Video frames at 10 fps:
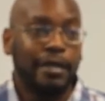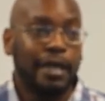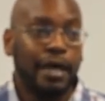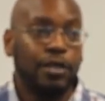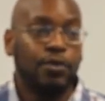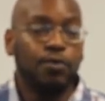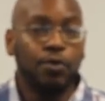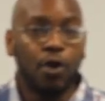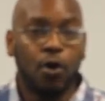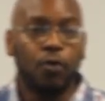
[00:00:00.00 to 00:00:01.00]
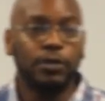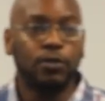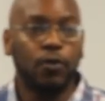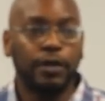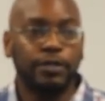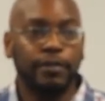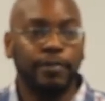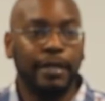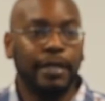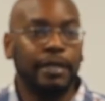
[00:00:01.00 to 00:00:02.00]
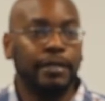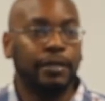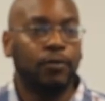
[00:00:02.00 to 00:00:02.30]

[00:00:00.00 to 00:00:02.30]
that you know is going to be,